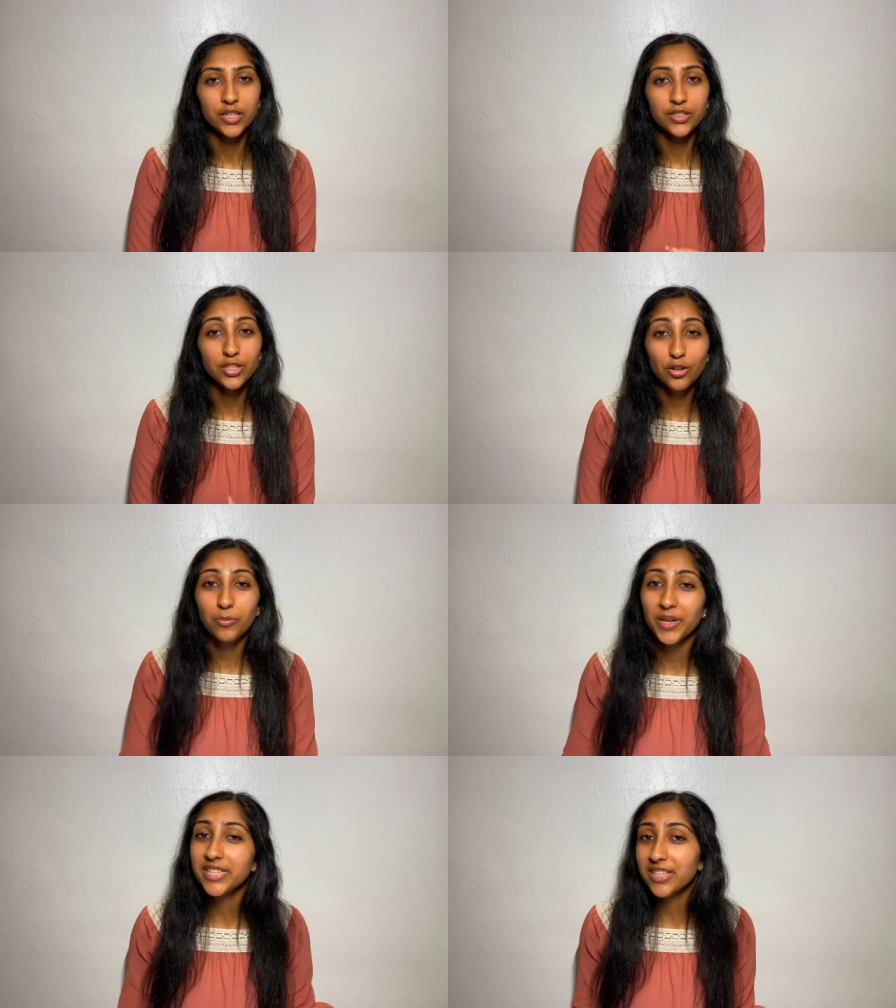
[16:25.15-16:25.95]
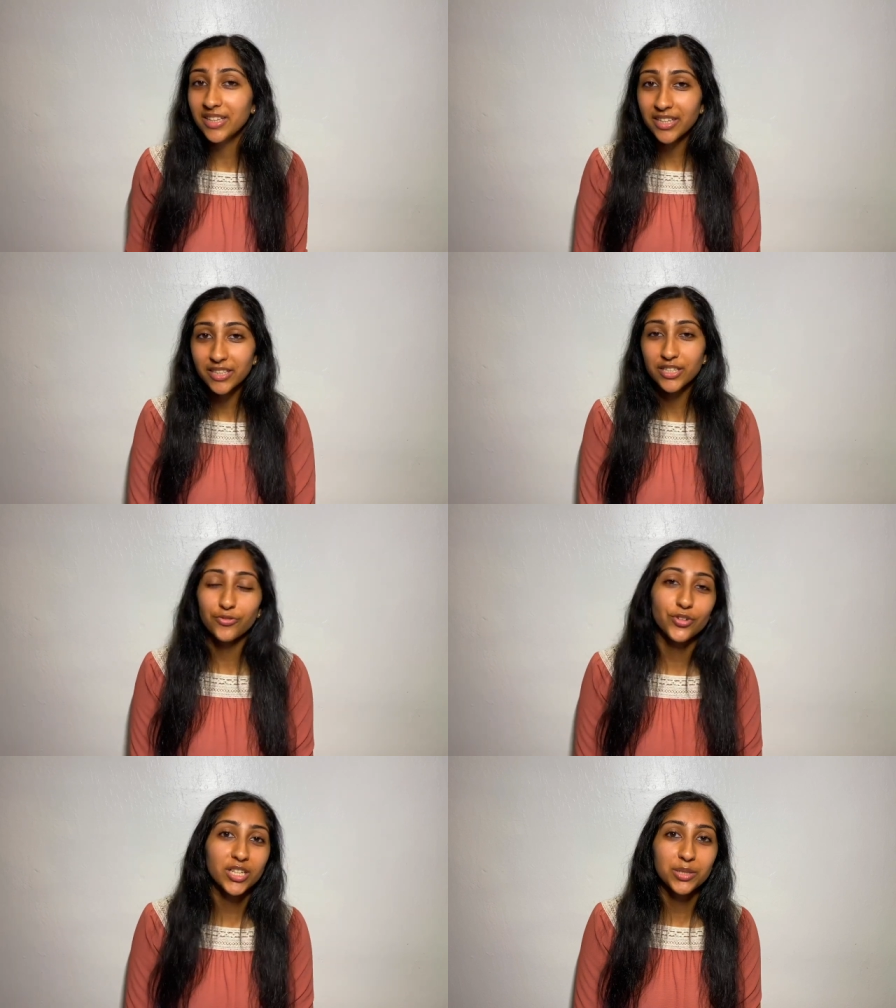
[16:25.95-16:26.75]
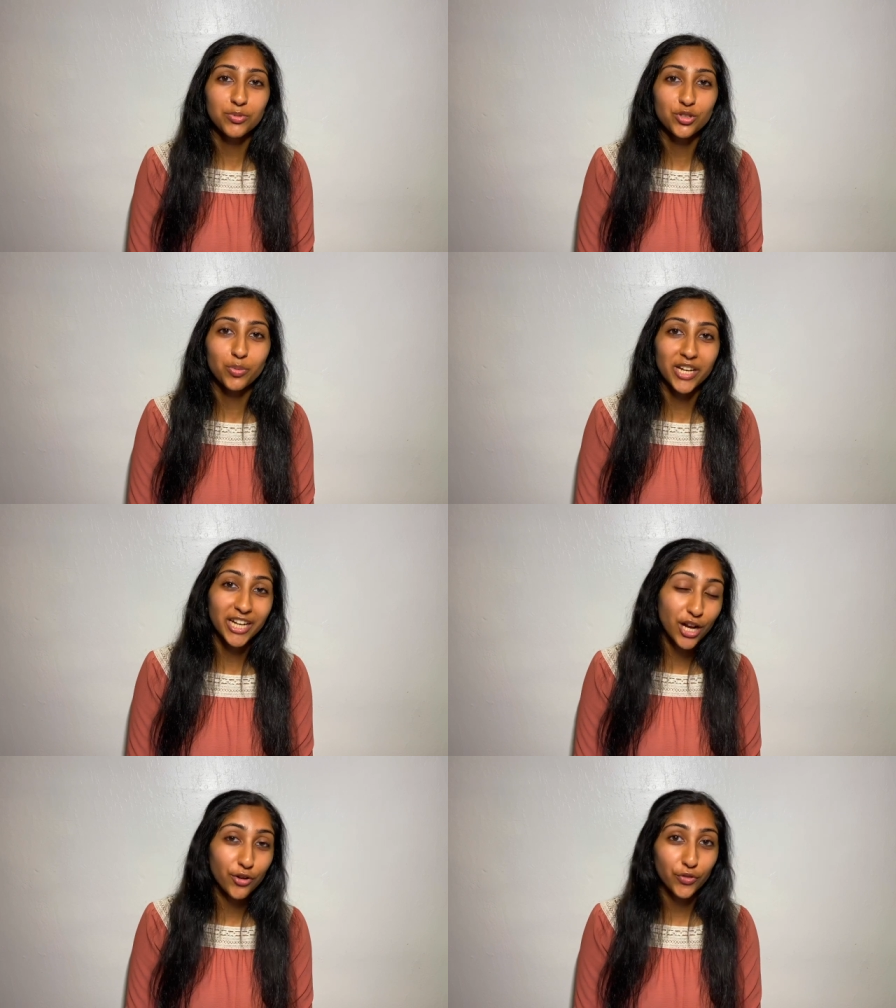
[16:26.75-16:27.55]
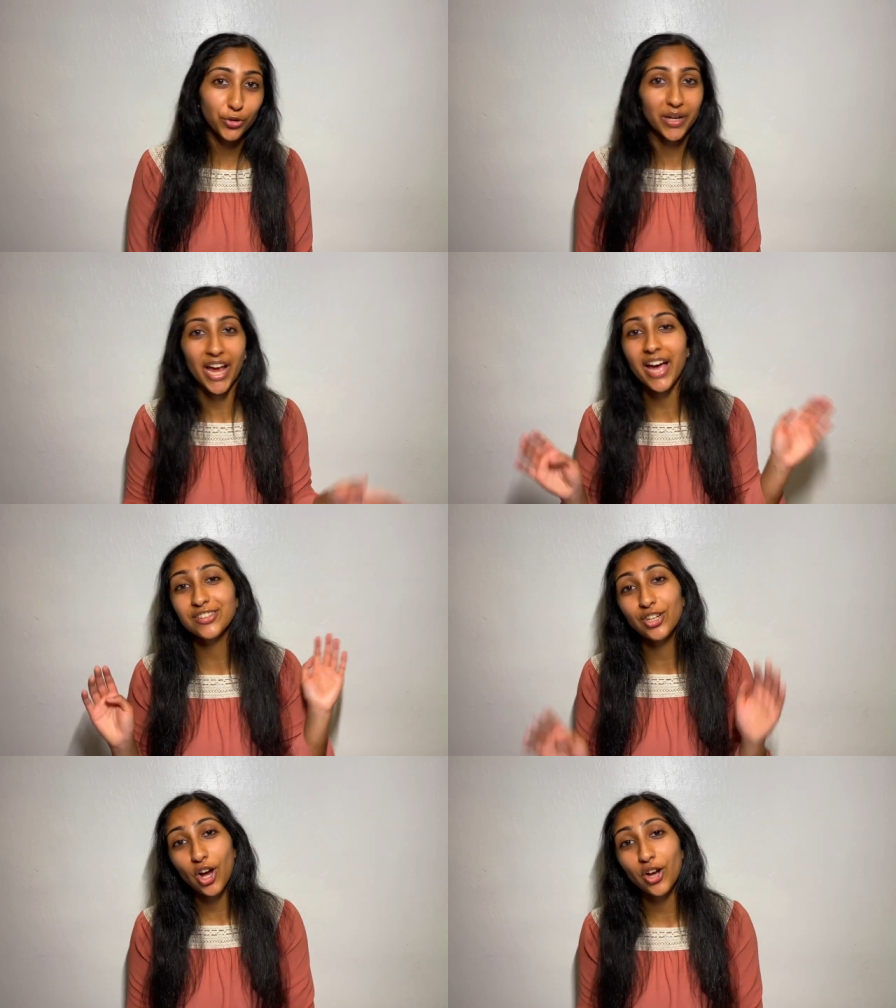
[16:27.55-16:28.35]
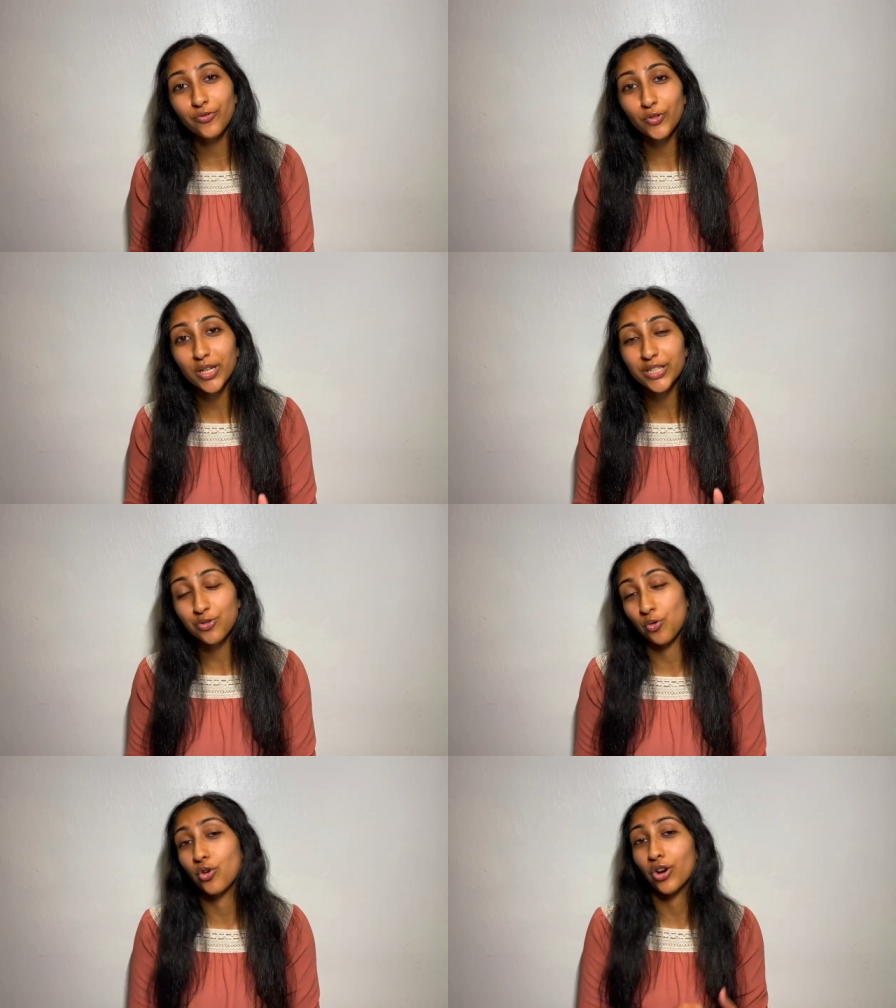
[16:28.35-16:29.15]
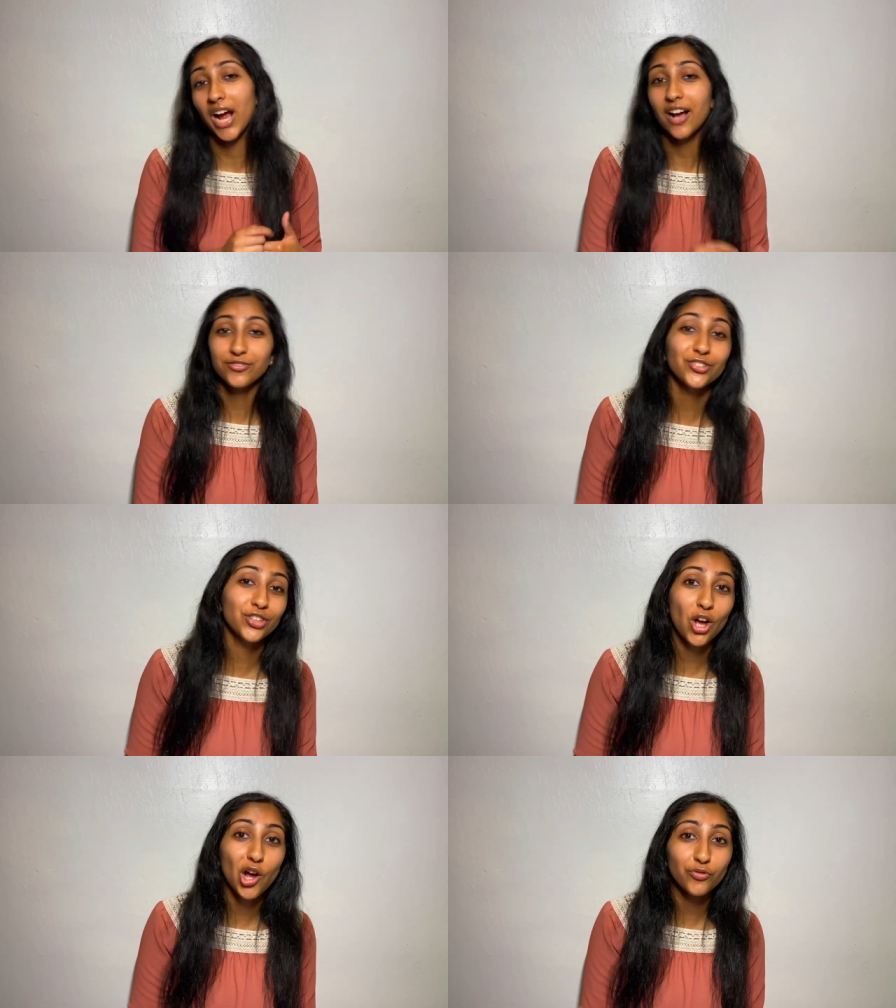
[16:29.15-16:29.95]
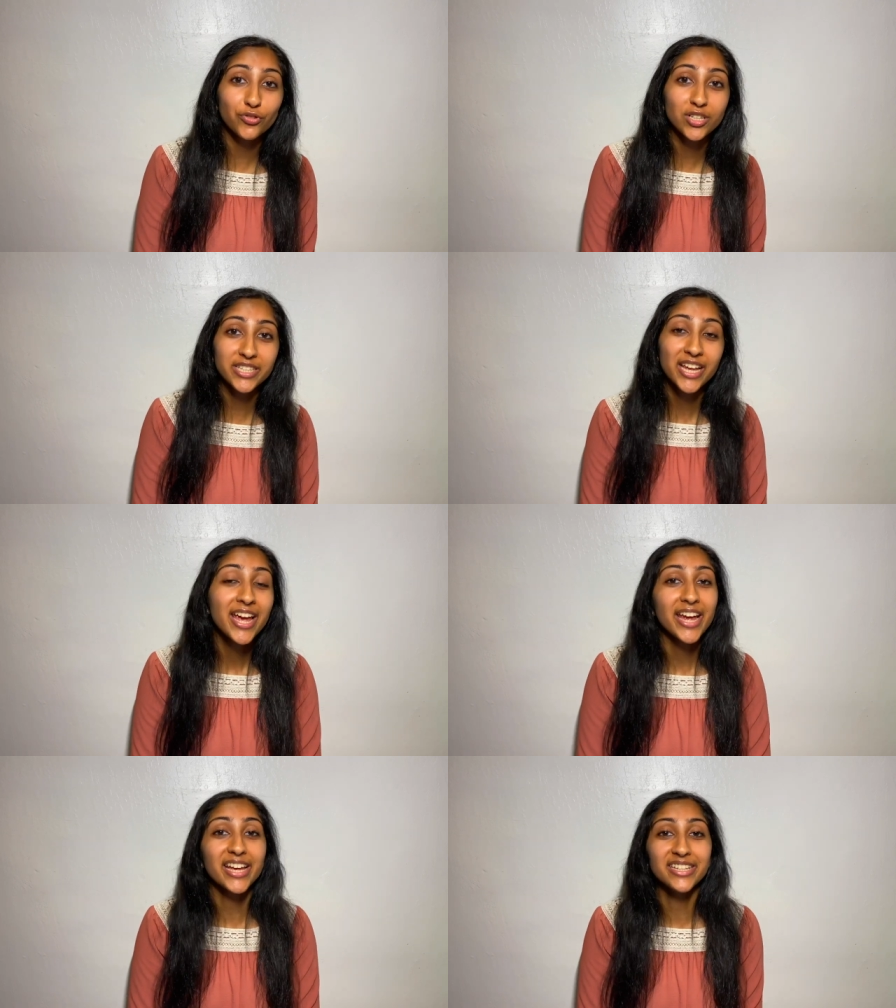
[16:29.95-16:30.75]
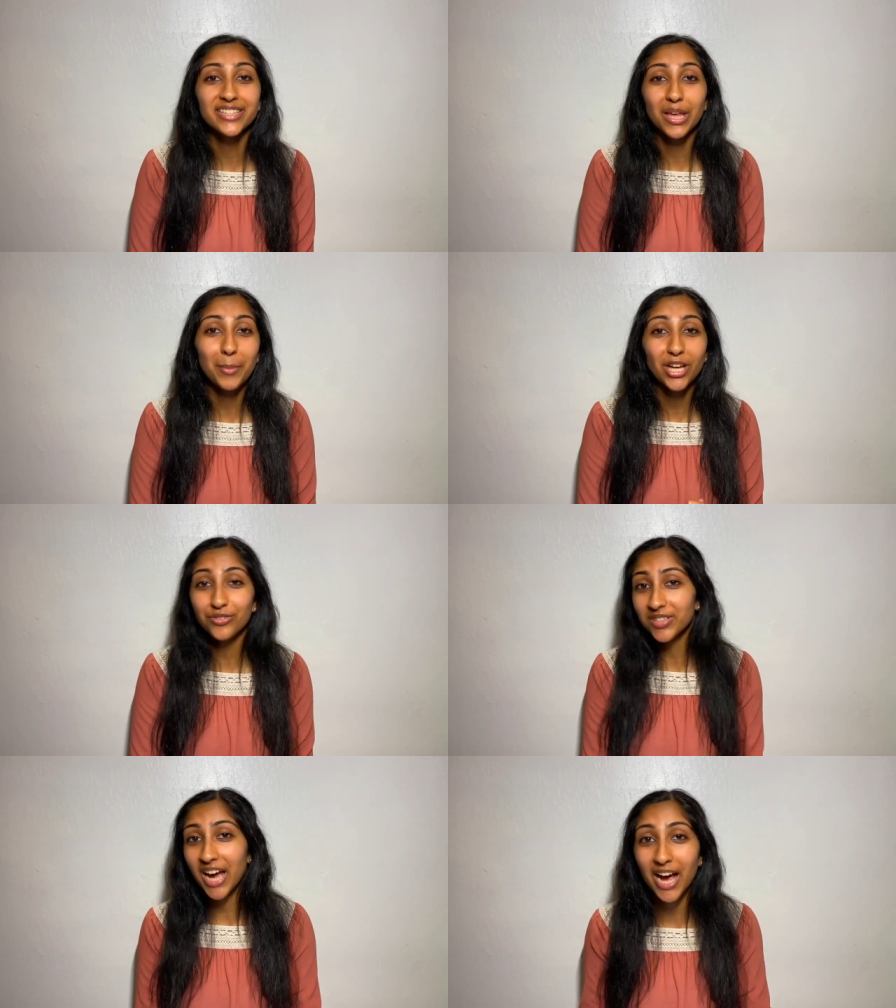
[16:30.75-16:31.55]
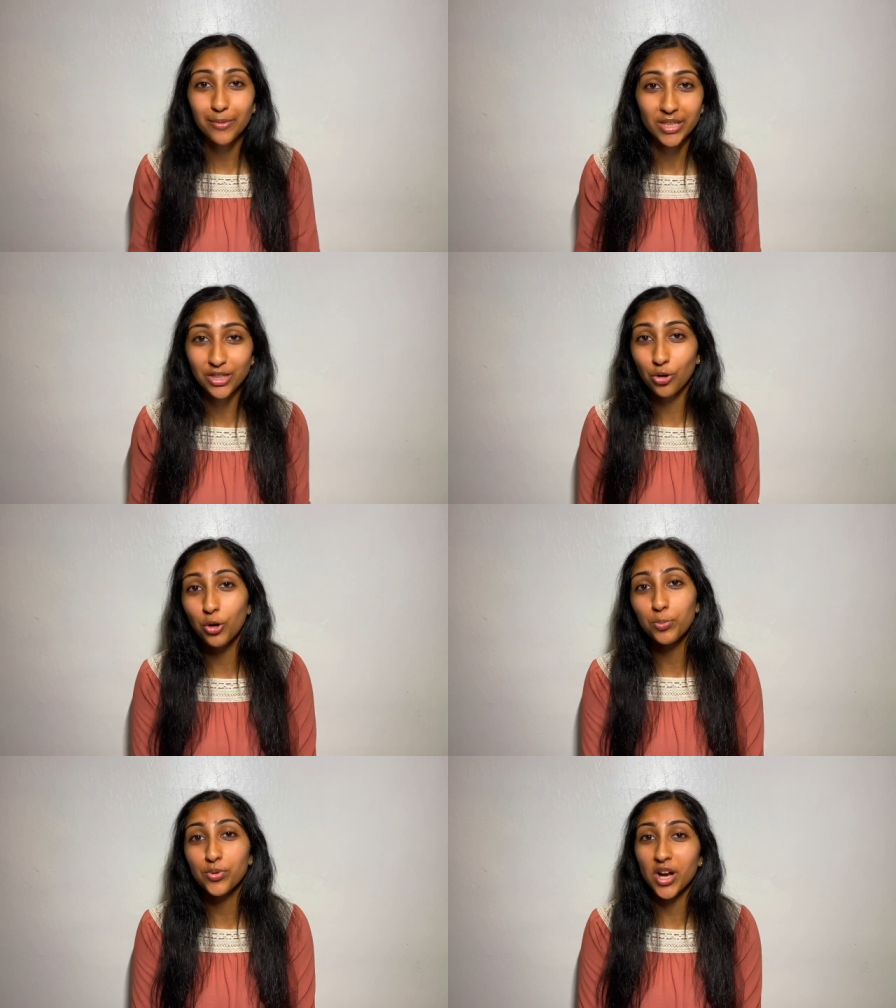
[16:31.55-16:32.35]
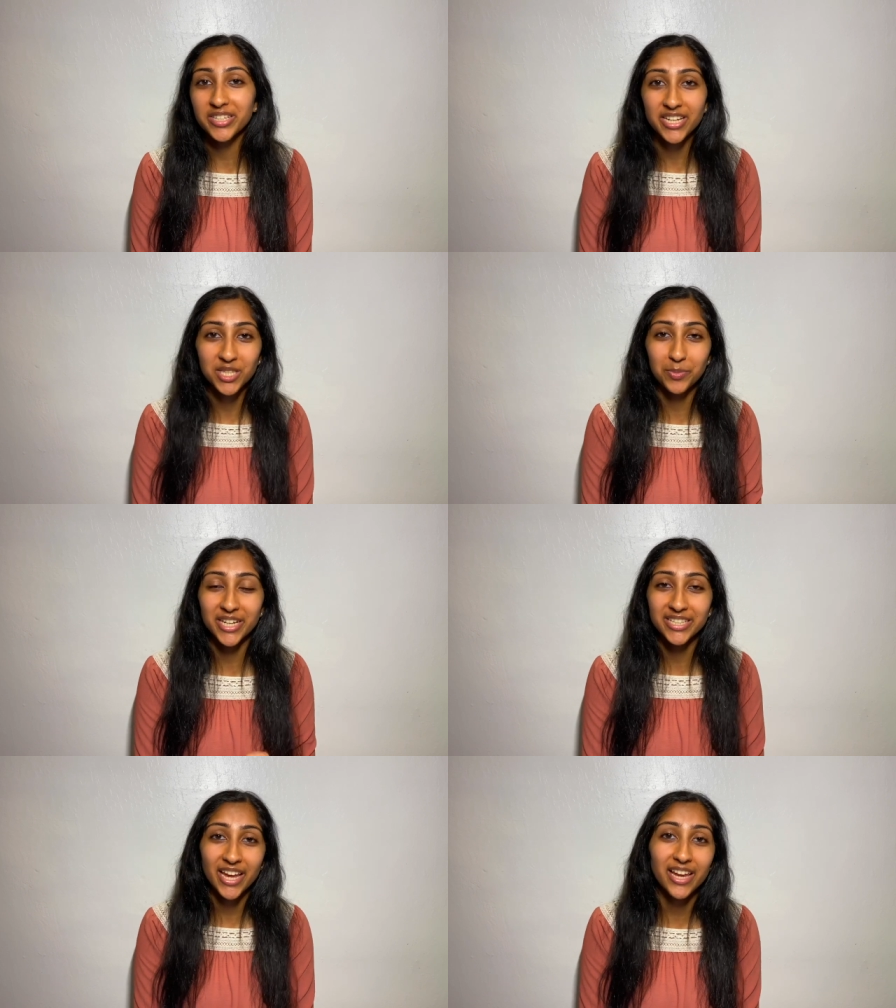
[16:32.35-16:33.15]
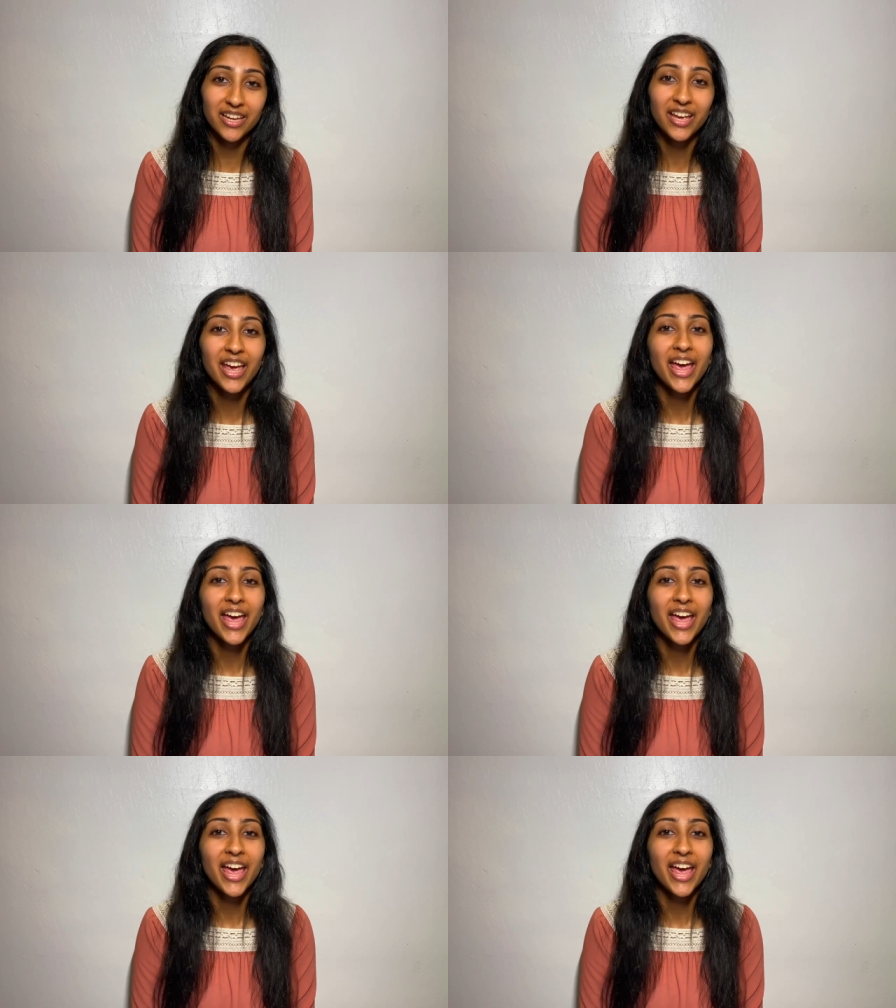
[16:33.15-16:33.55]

So basically the difference between interviewing at the conference or after the conference is the amount of time that the whole process might take